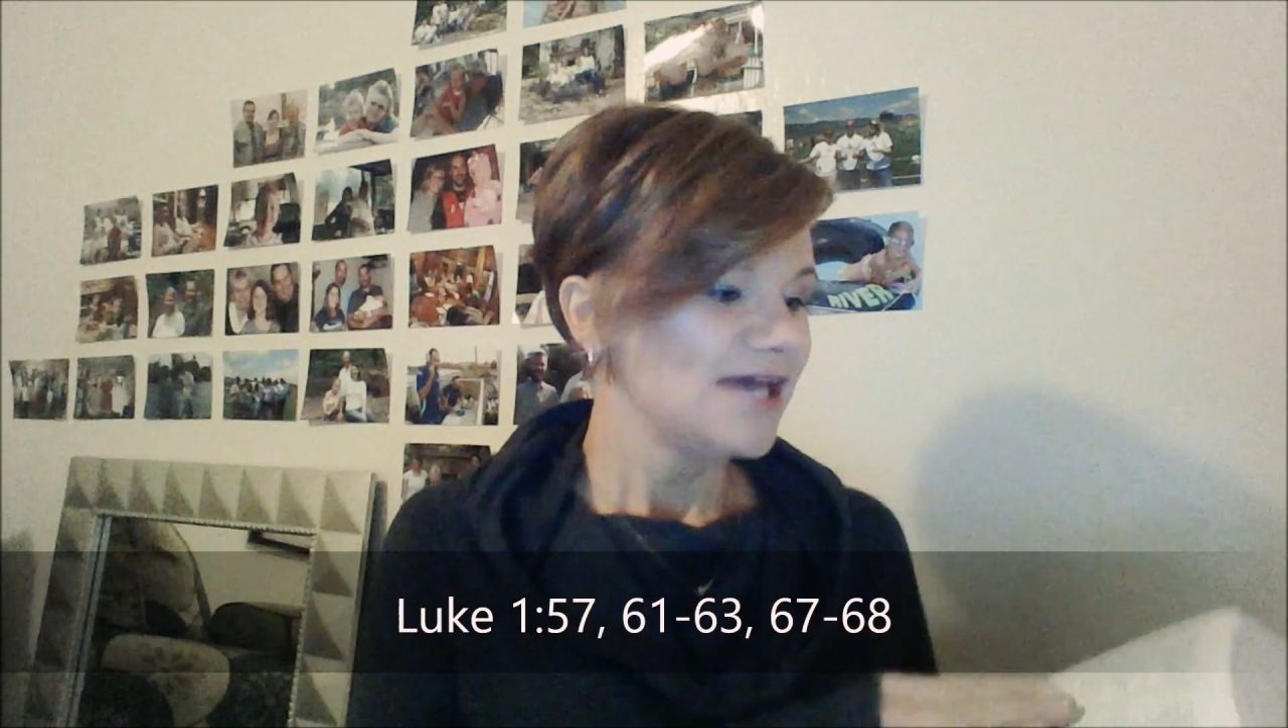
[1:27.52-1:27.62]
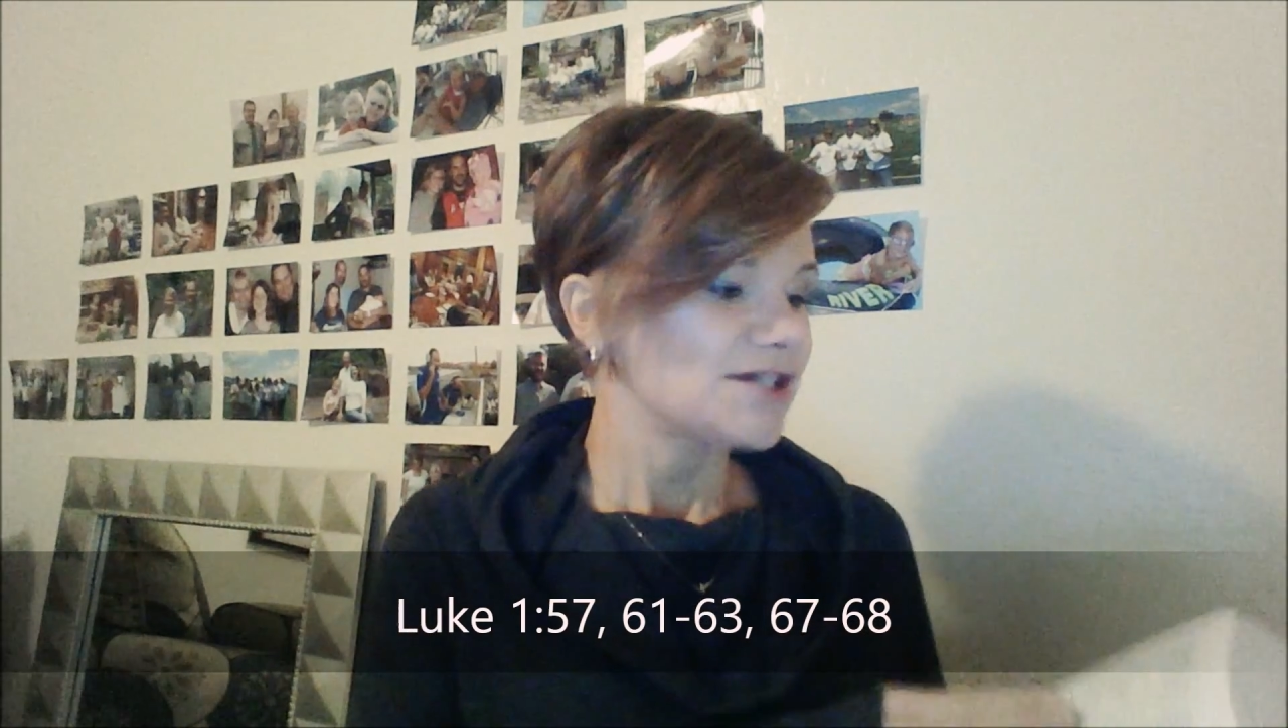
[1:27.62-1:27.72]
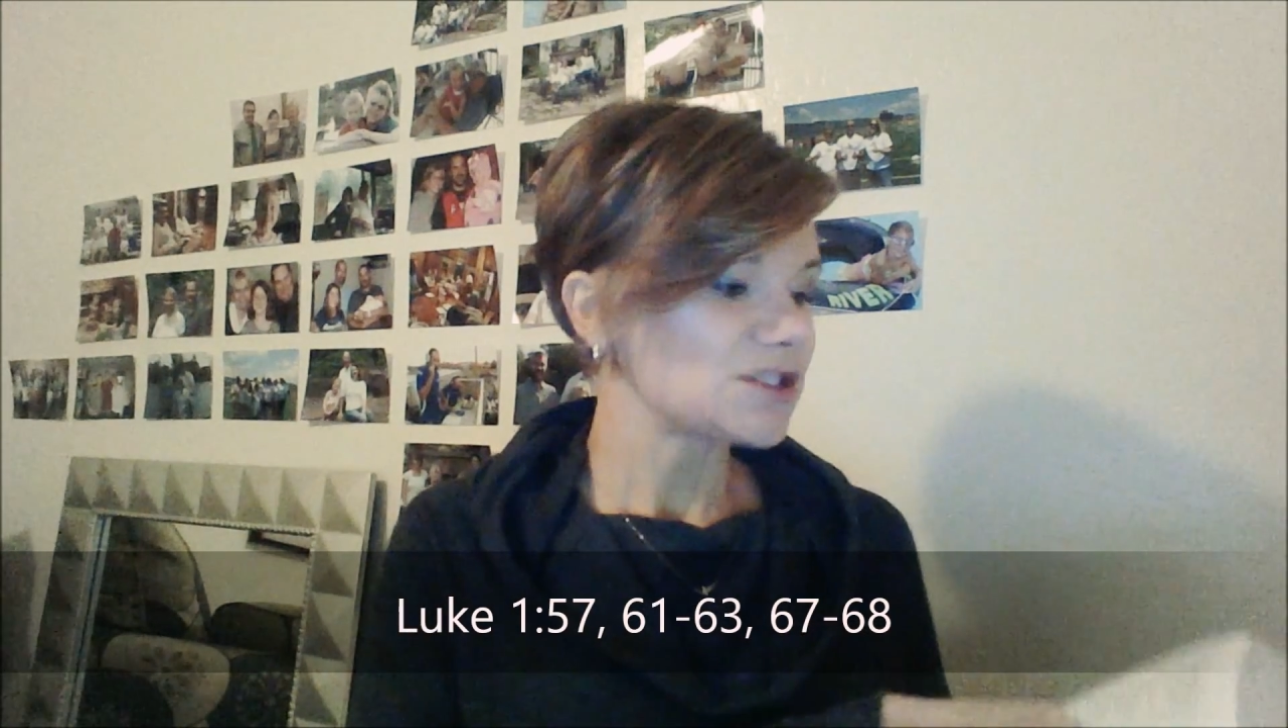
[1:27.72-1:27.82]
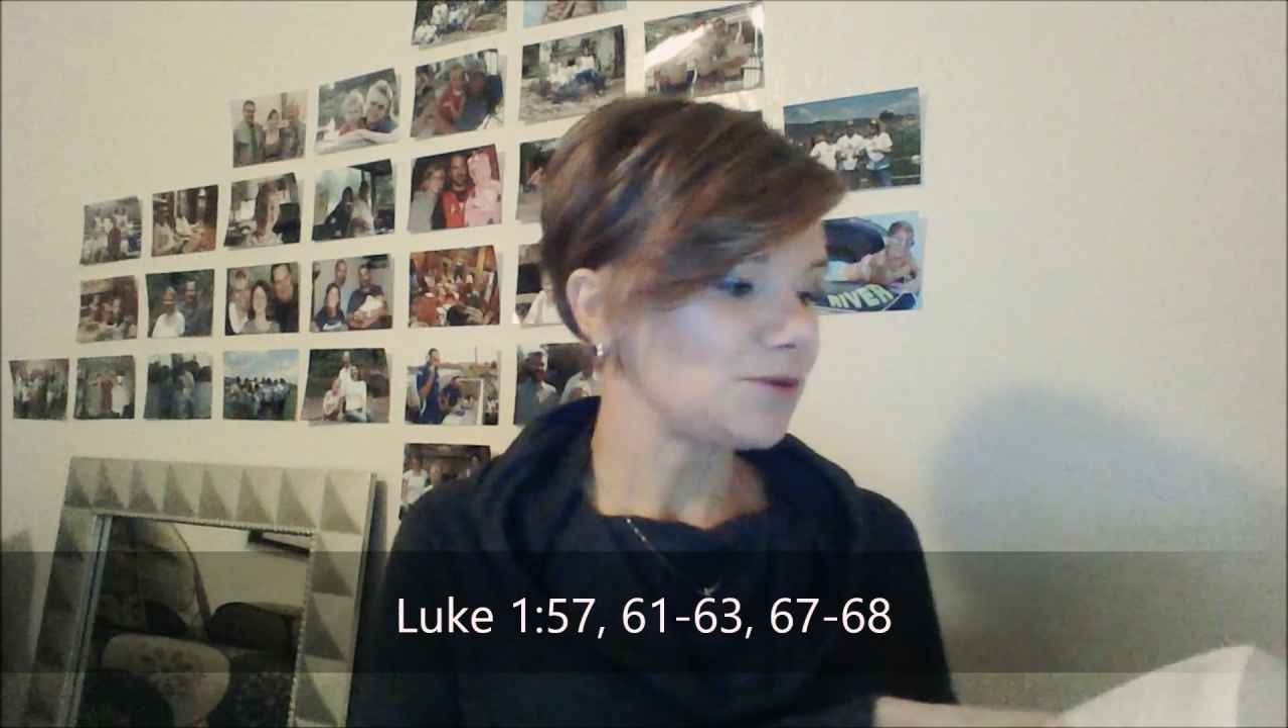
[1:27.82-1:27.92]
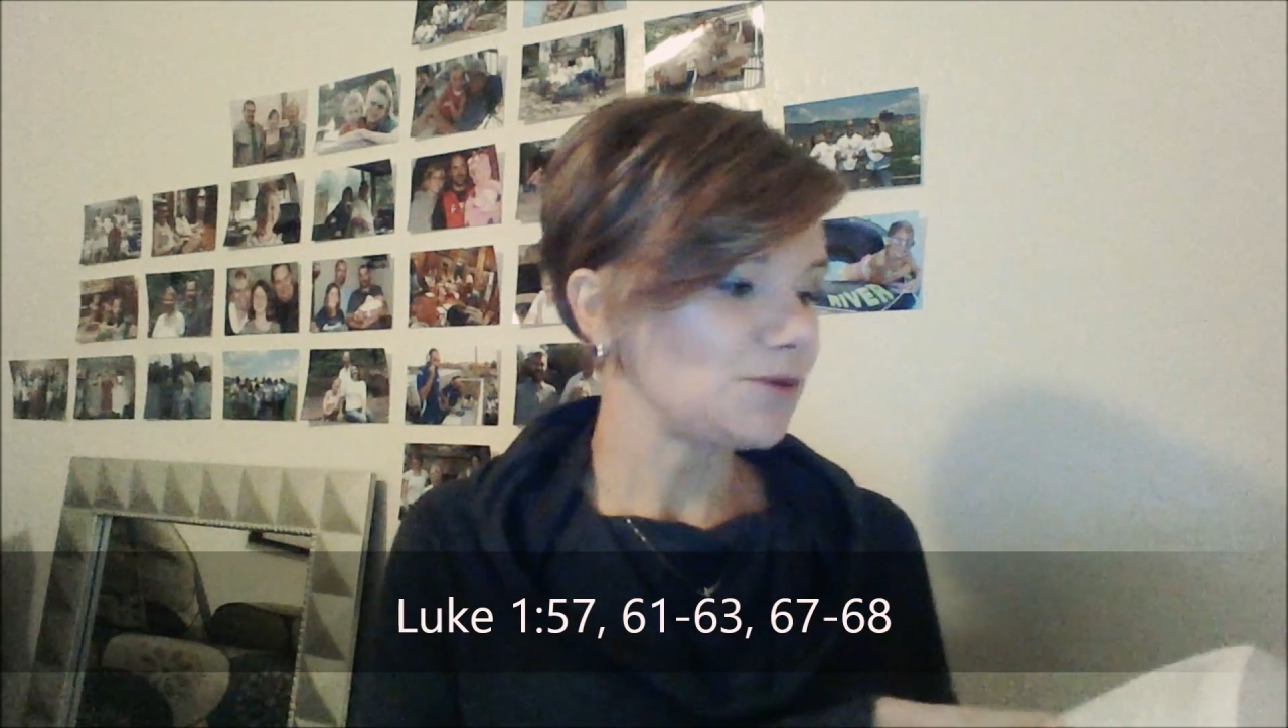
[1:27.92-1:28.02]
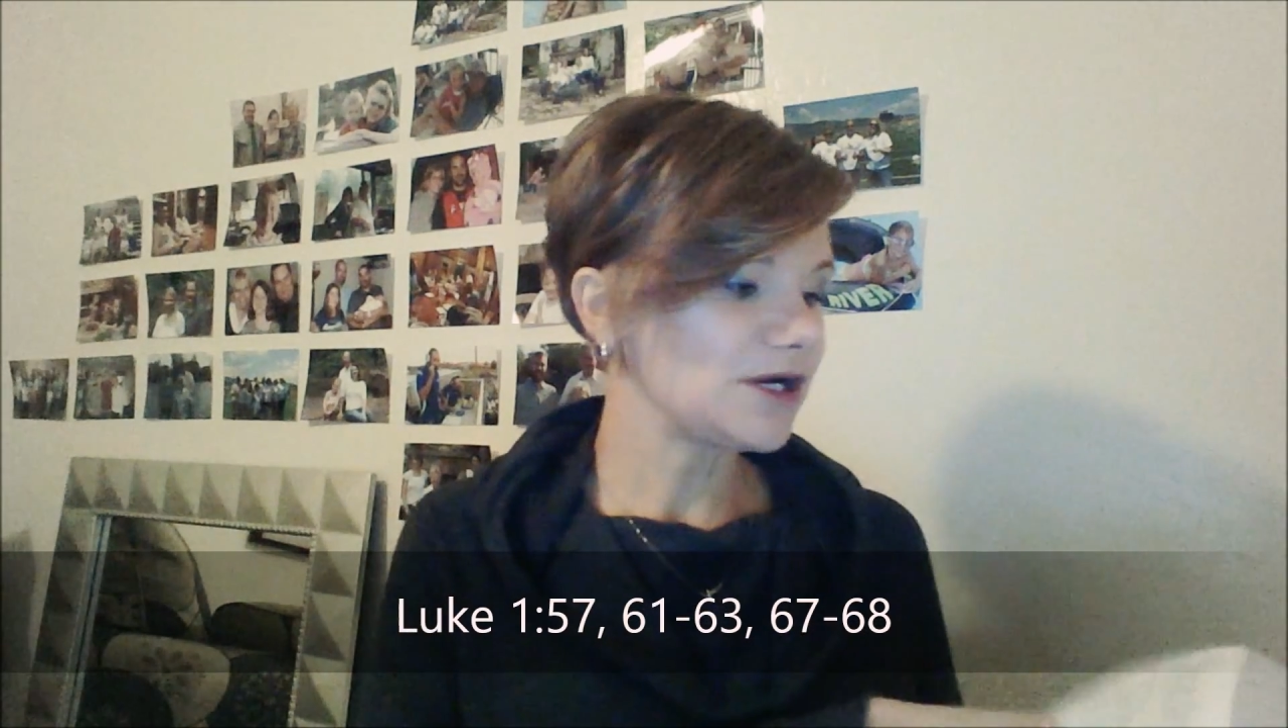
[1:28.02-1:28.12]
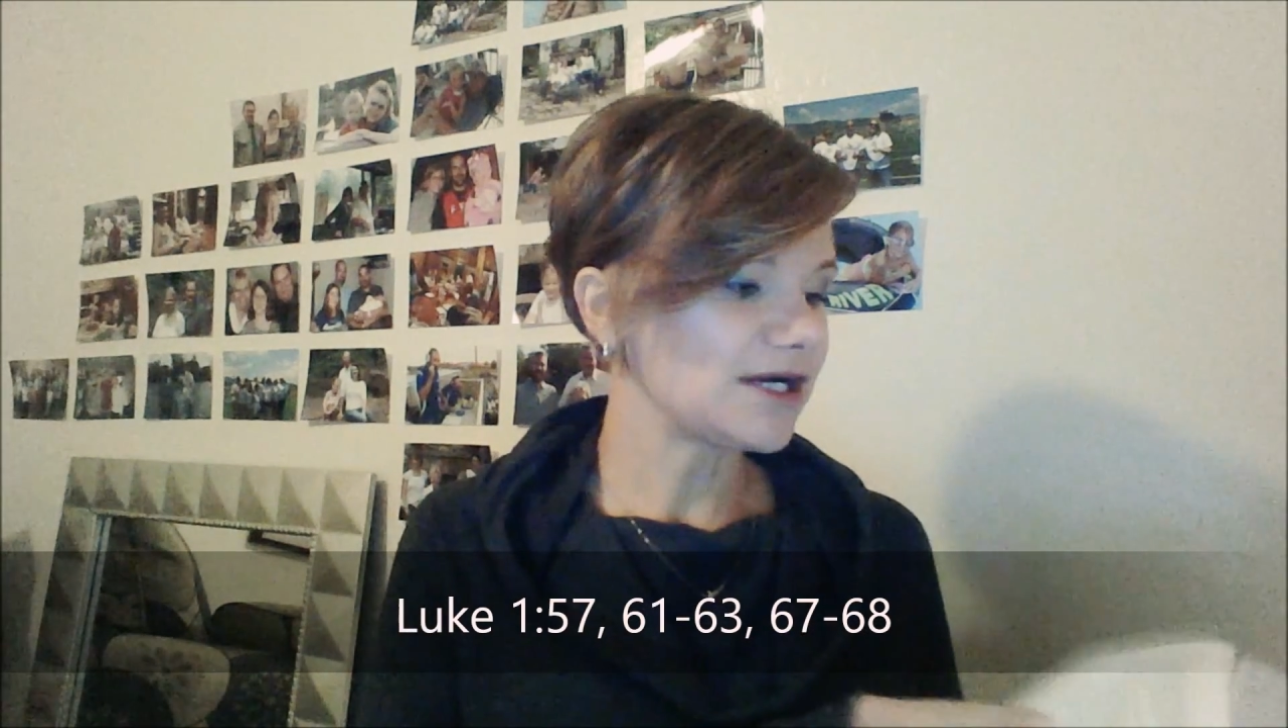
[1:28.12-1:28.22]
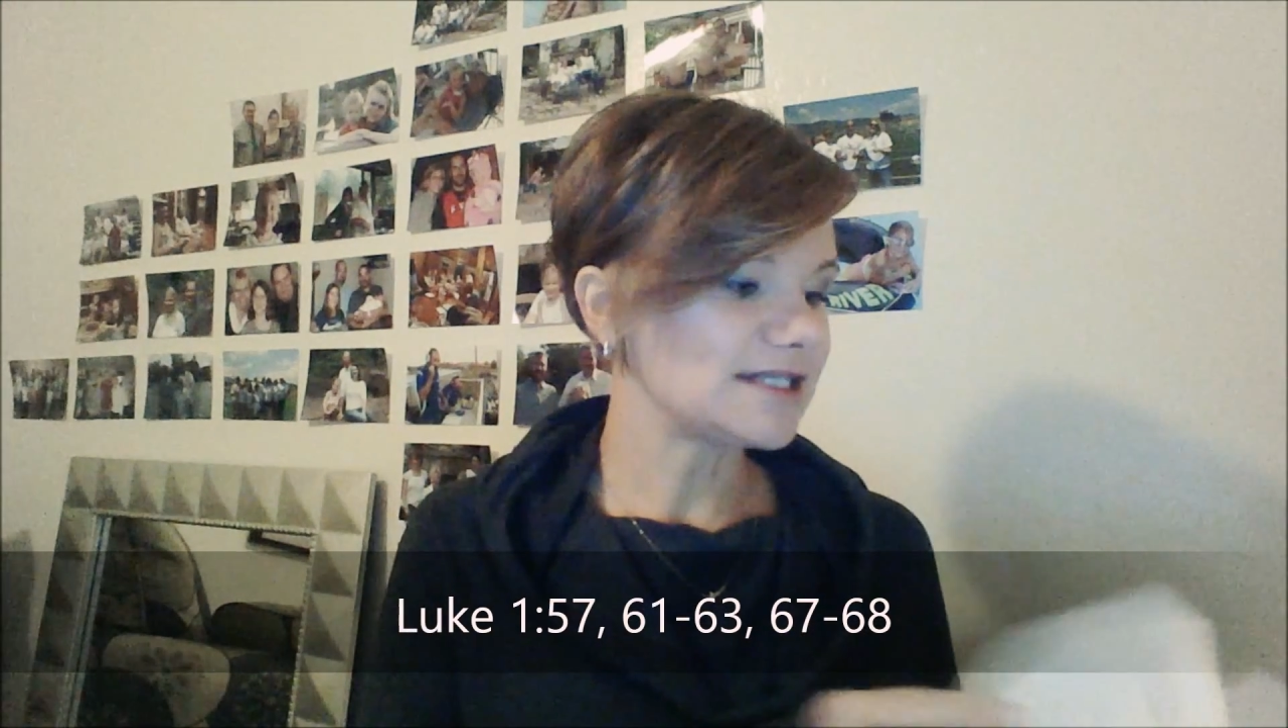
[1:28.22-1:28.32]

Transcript: So, we are going to